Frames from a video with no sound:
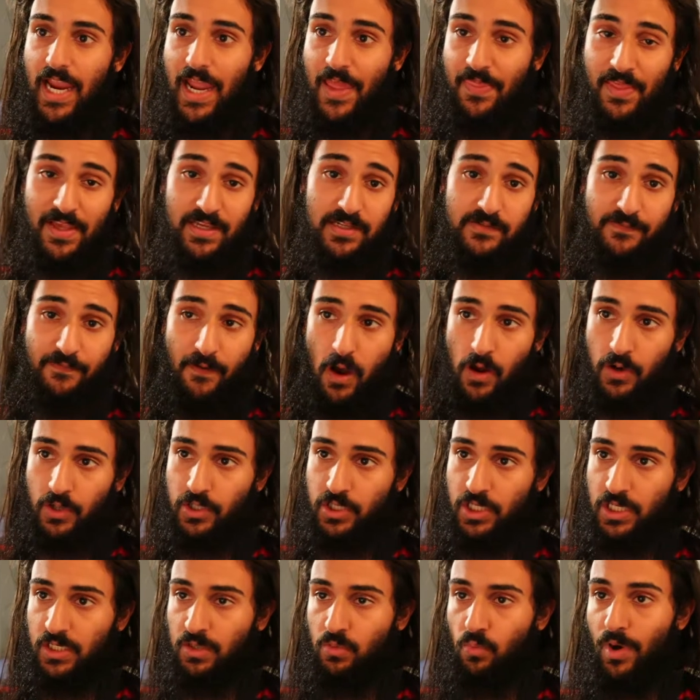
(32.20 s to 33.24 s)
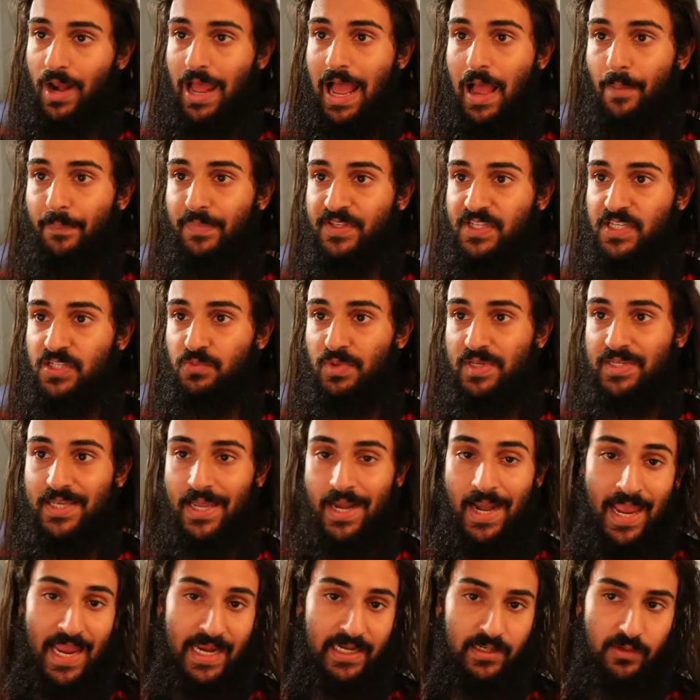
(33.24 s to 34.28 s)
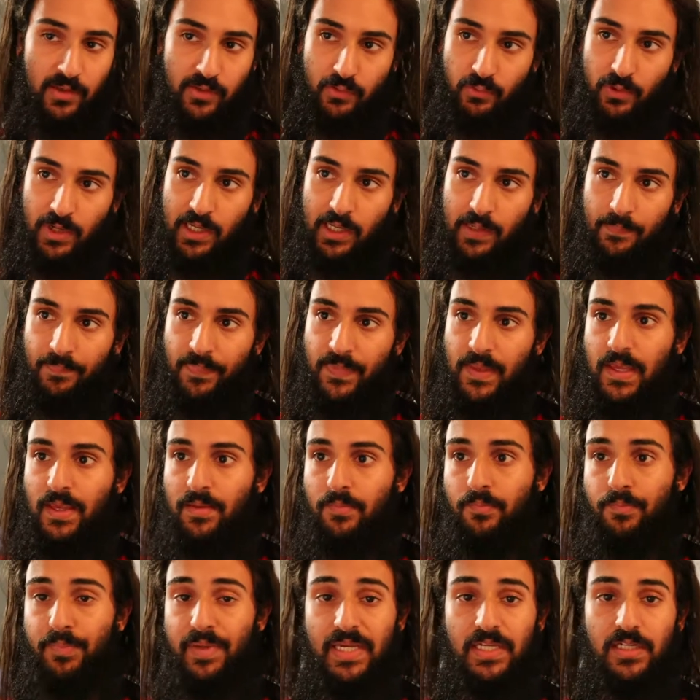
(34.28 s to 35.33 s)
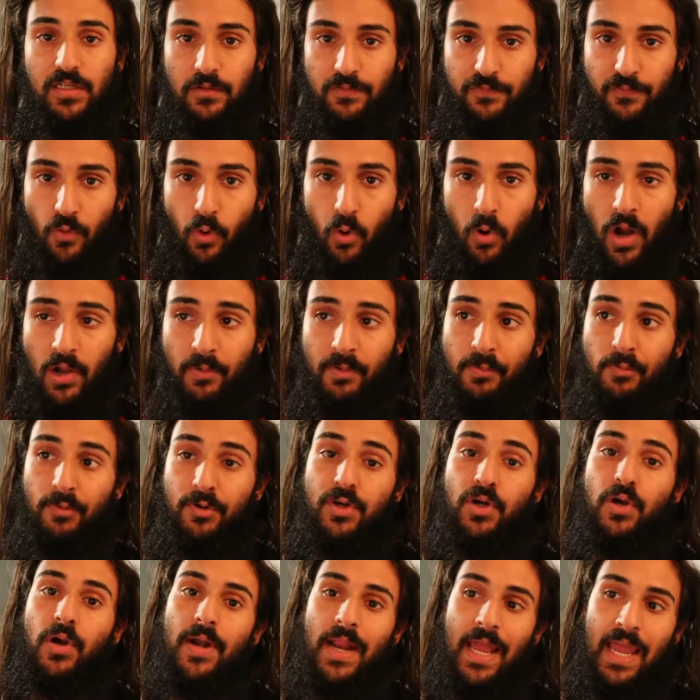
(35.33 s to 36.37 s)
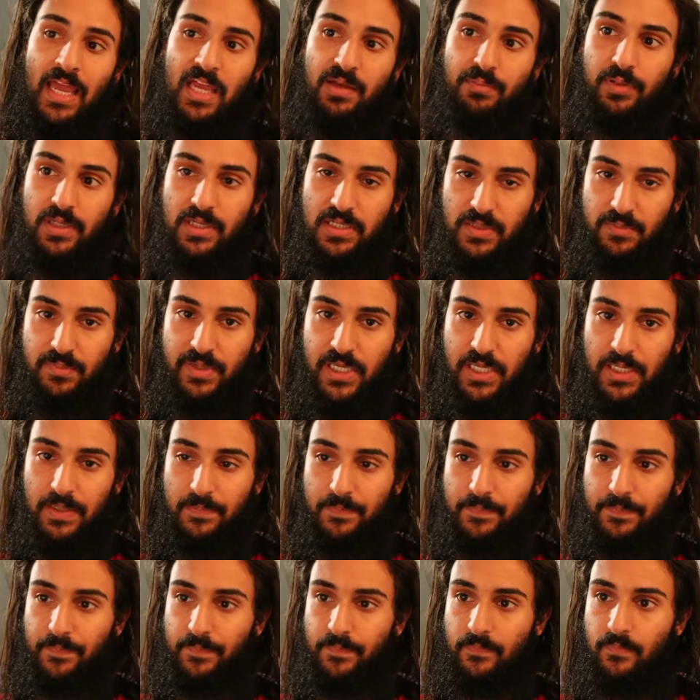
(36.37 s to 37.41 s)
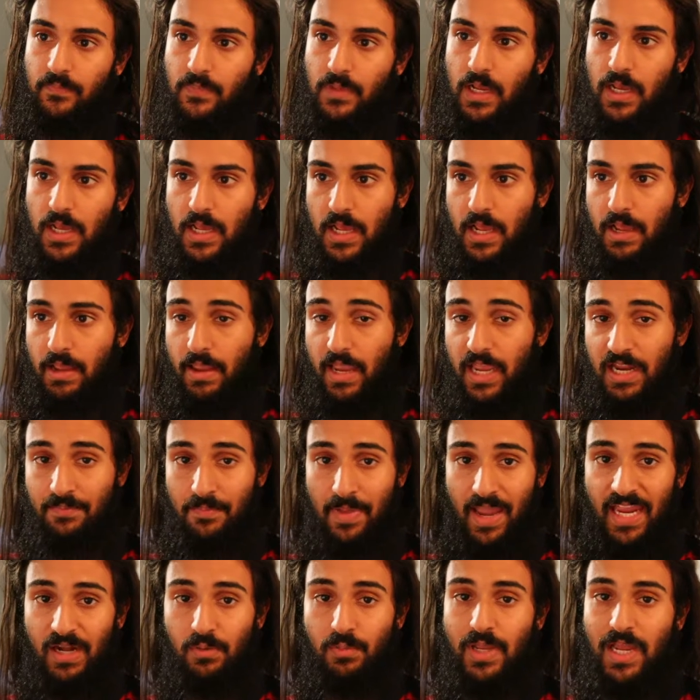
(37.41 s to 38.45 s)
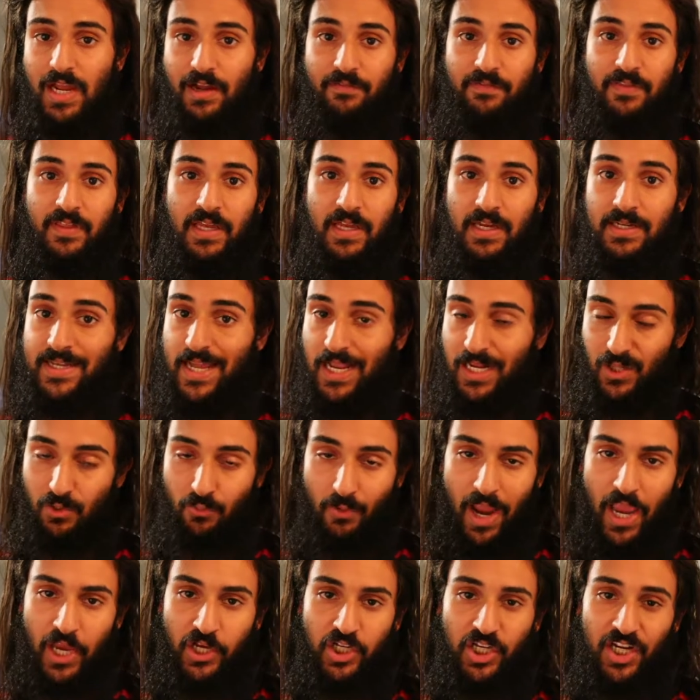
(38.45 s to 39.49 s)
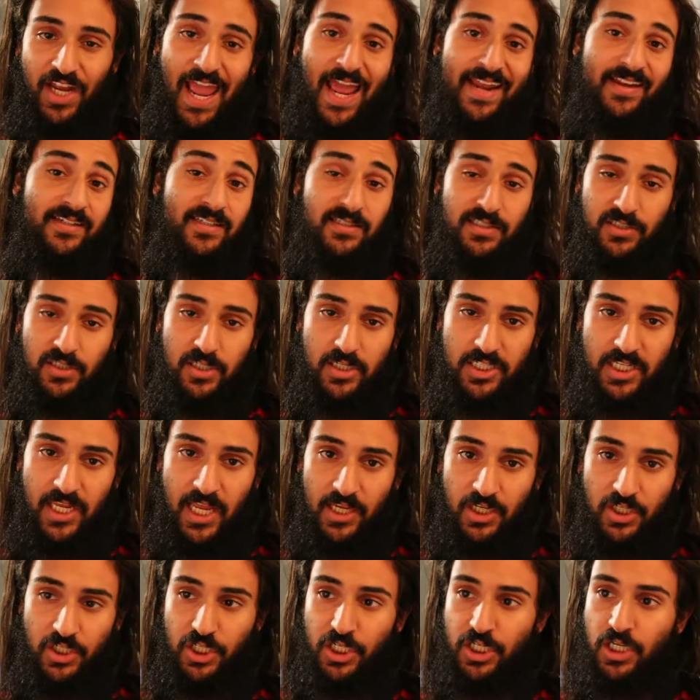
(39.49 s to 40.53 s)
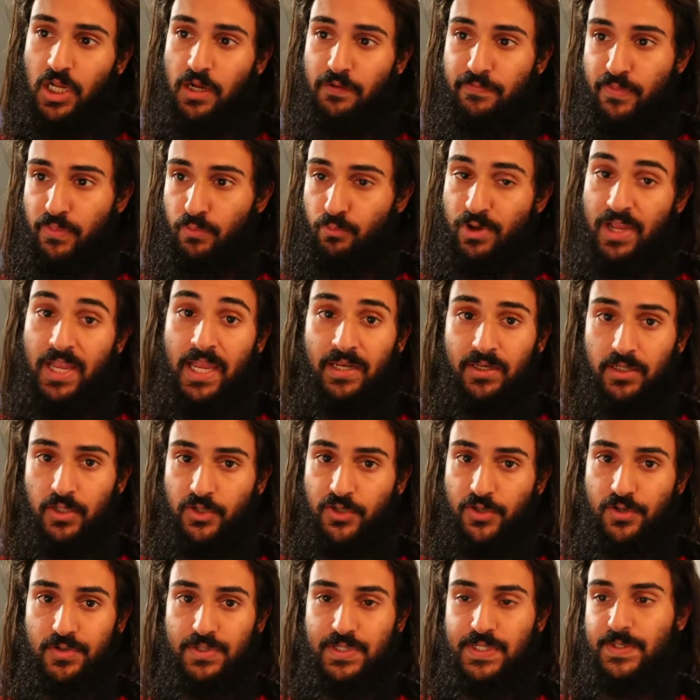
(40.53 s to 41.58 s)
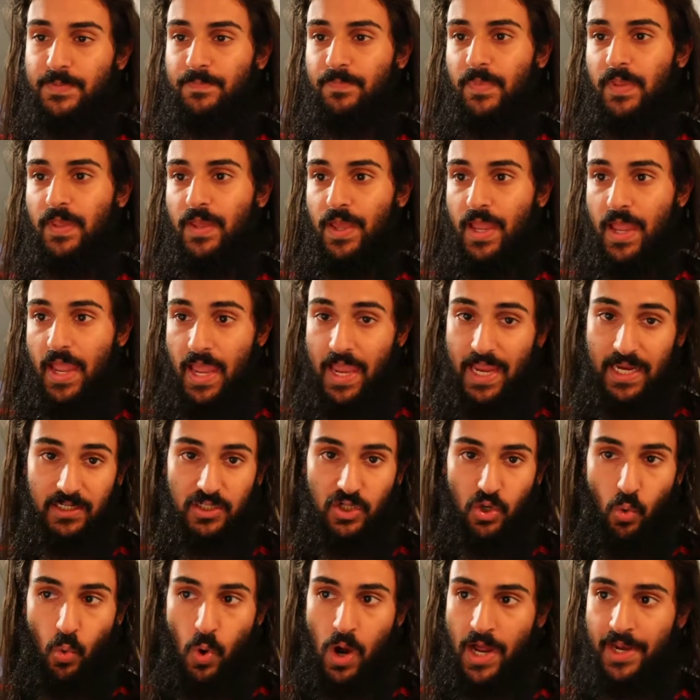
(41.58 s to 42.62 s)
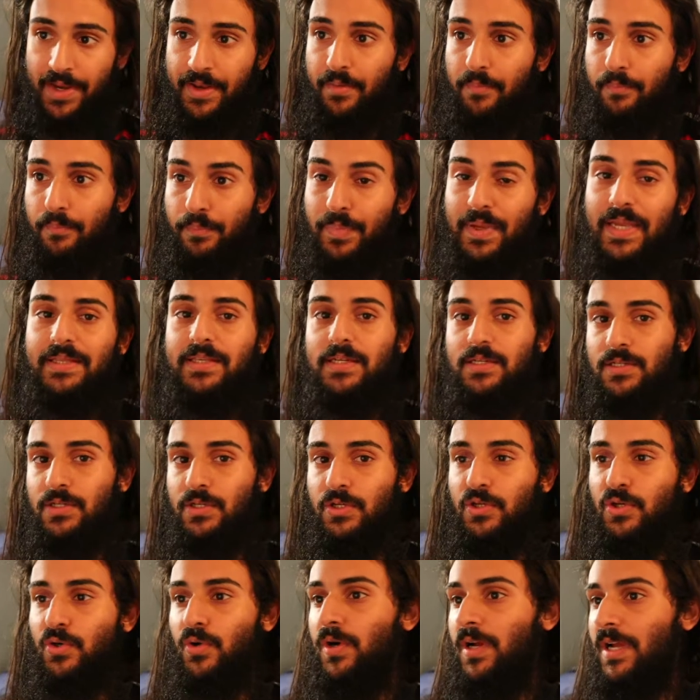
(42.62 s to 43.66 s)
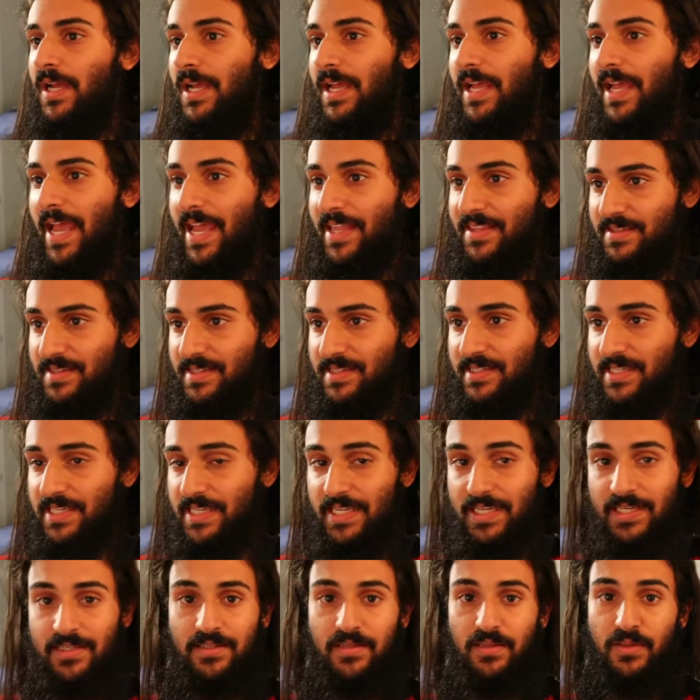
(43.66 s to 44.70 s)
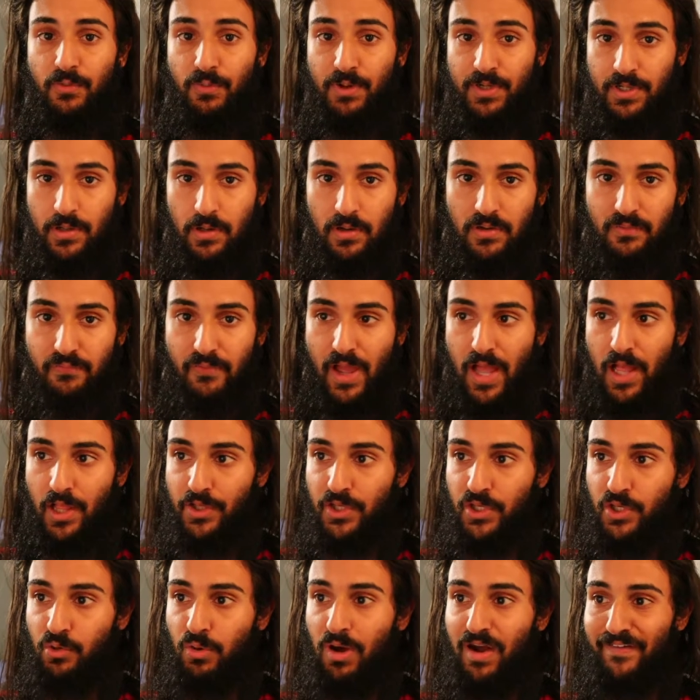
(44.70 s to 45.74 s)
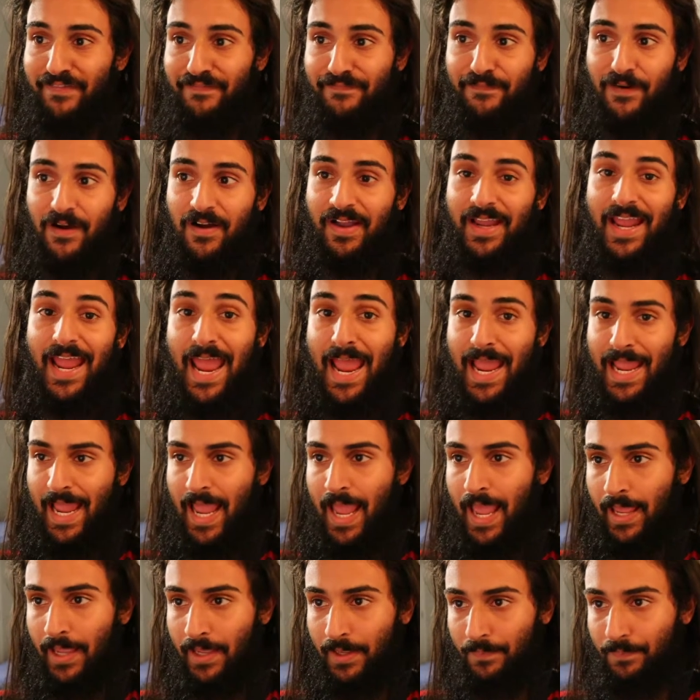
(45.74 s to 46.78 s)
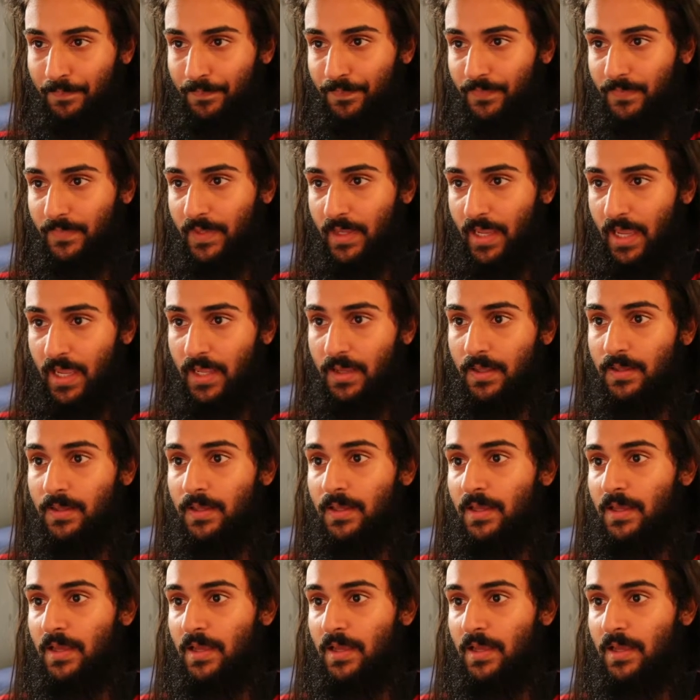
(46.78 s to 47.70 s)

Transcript: In this function, what happens is we set a to 3, b to 4, and we return a plus b. In main, we have the declaration and initialization of three integers, a to 1, b to 2, and c to the return value of func aa. Okay?